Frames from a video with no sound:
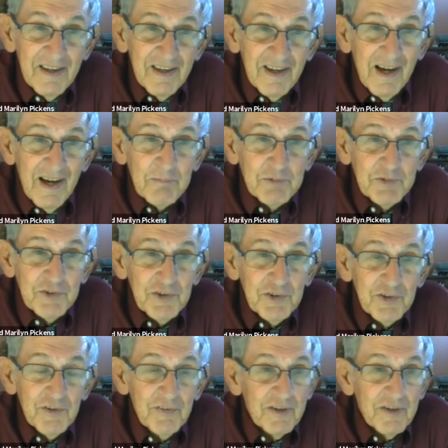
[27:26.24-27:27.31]
I'm
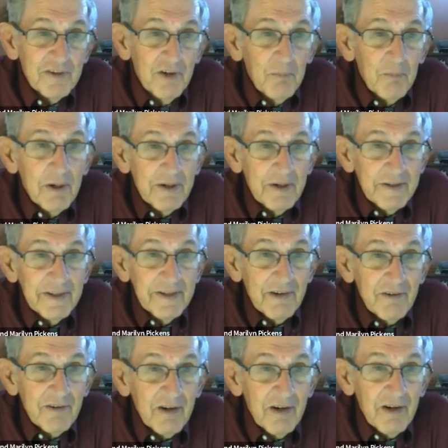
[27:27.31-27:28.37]
sure that nobody in
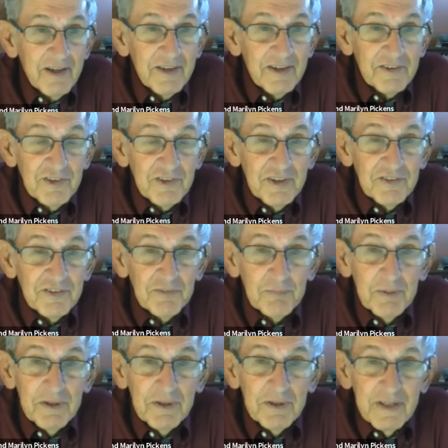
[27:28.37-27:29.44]
our class has been